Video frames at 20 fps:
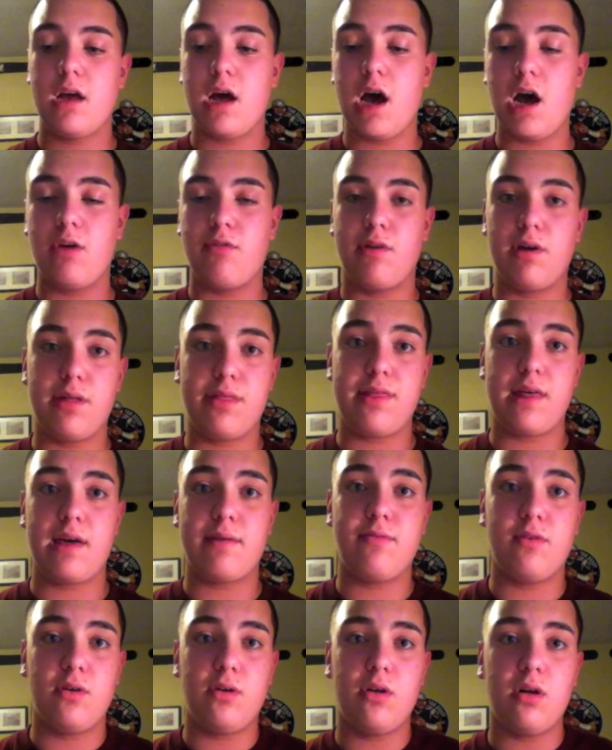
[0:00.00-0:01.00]
Really
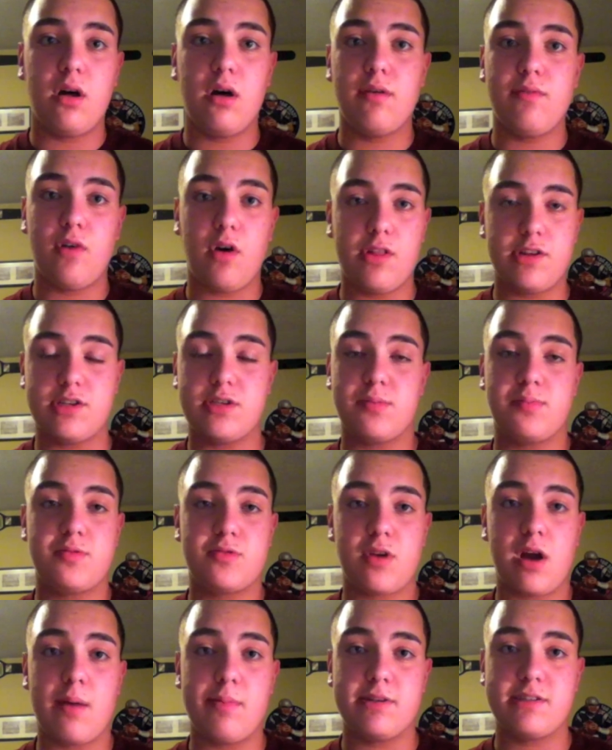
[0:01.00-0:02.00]
thankful of all the
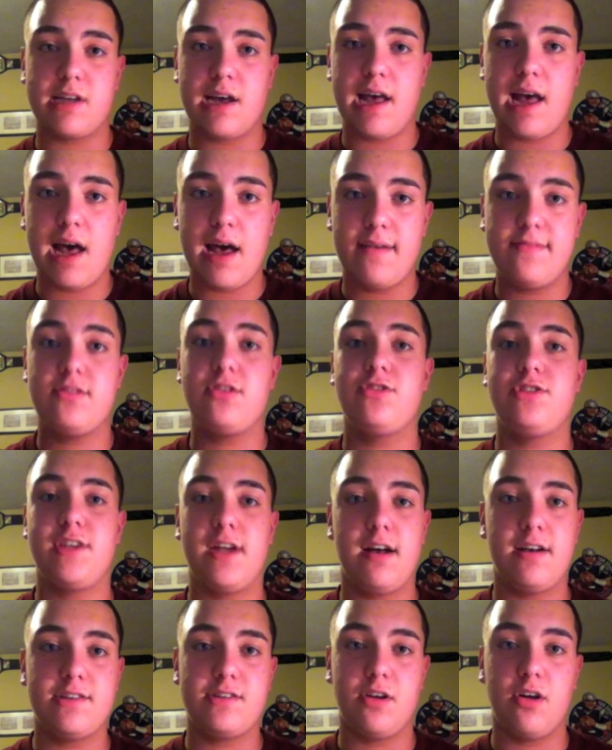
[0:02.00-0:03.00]
subscribers I have, so
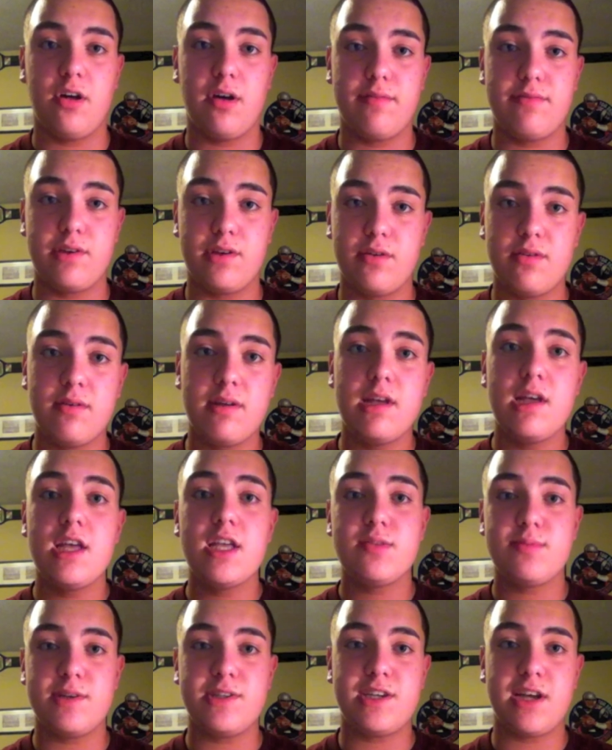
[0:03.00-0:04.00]
shout out to all of you.
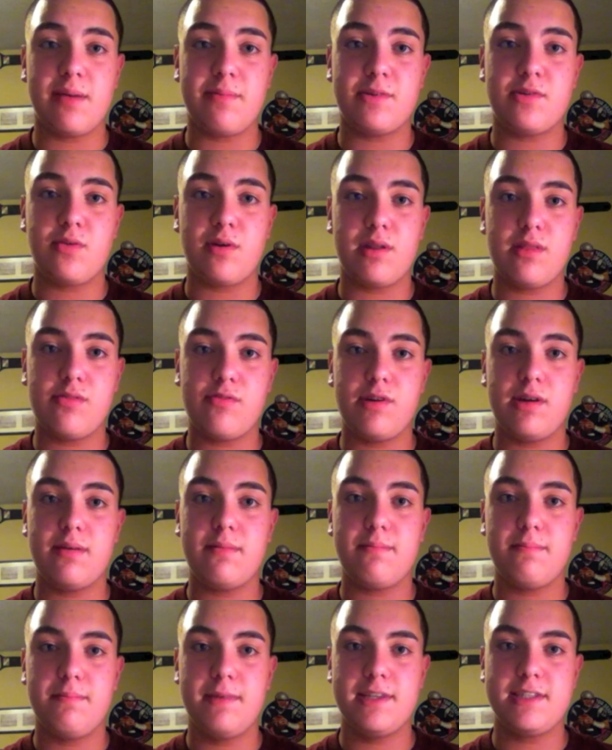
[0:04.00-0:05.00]
It's been Champion23.
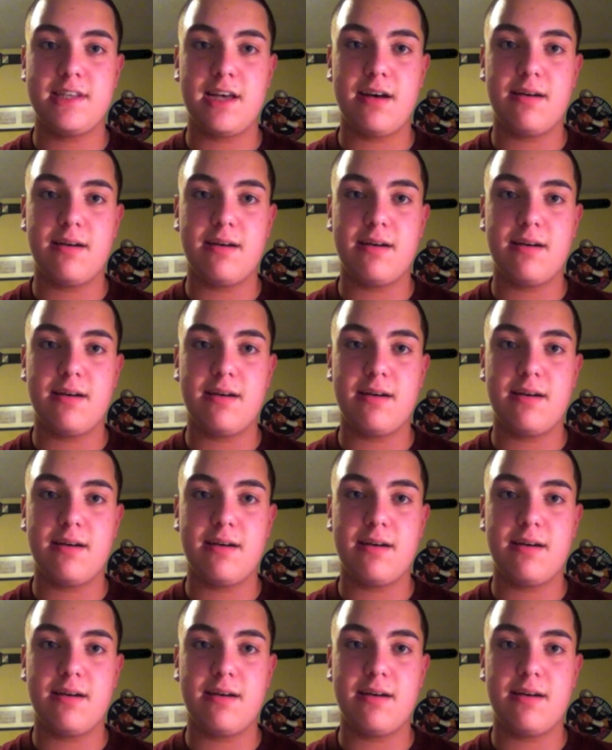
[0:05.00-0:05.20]
Peace